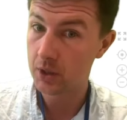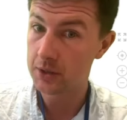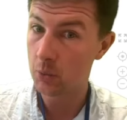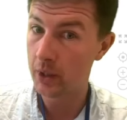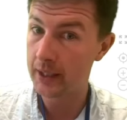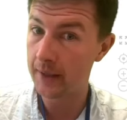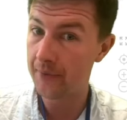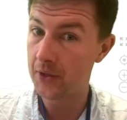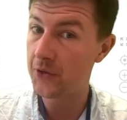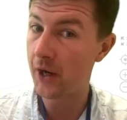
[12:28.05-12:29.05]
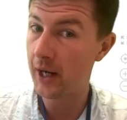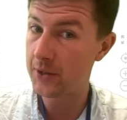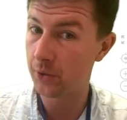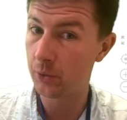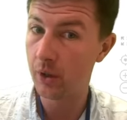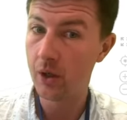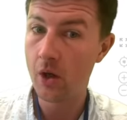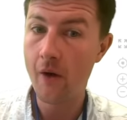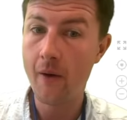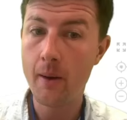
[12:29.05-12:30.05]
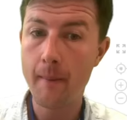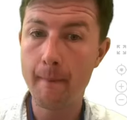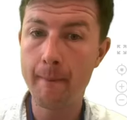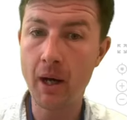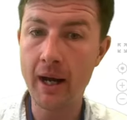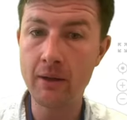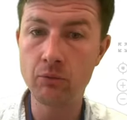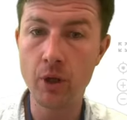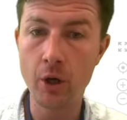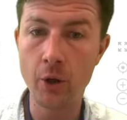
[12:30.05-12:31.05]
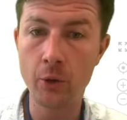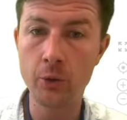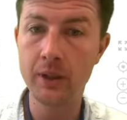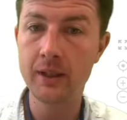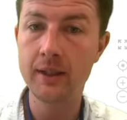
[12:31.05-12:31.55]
because I want to get the title by row,